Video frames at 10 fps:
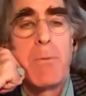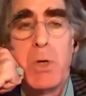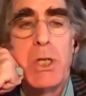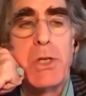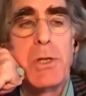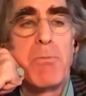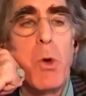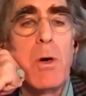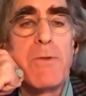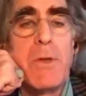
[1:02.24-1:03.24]
I wish some
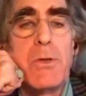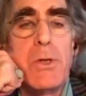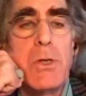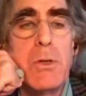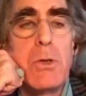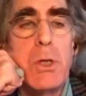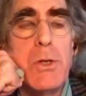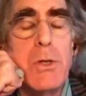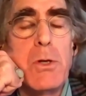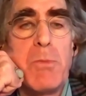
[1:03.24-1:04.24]
more of those
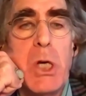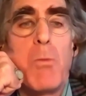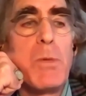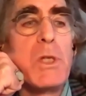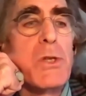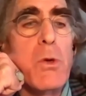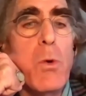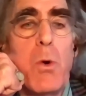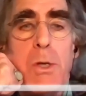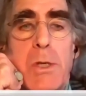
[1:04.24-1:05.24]
solutions could be open
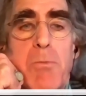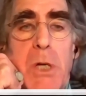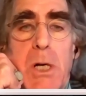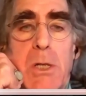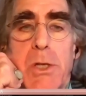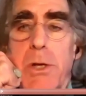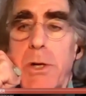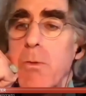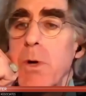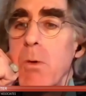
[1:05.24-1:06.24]
source because,
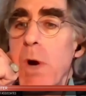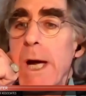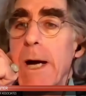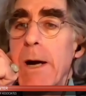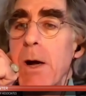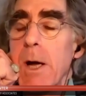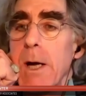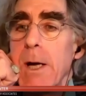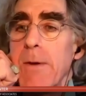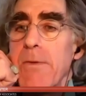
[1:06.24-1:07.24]
we're aware
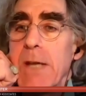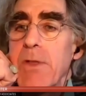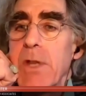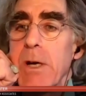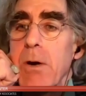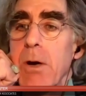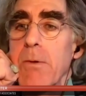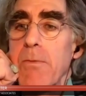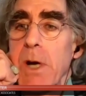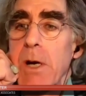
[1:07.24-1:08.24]
that there
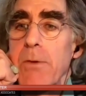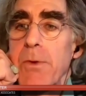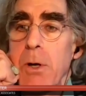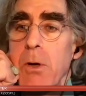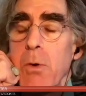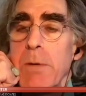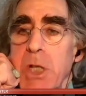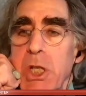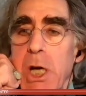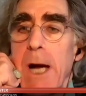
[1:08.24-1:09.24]
are going to
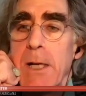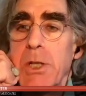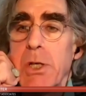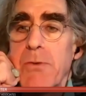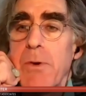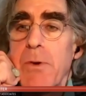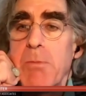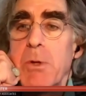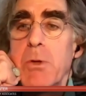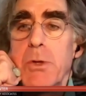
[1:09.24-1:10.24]
be challenges for
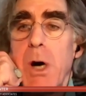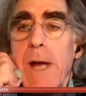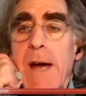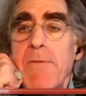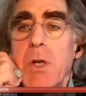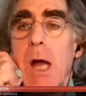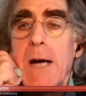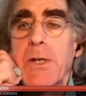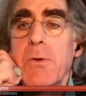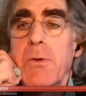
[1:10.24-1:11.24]
people who don't have a
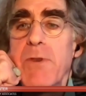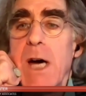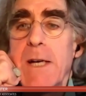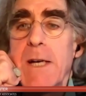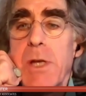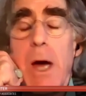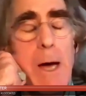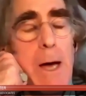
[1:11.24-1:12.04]
lot to invest.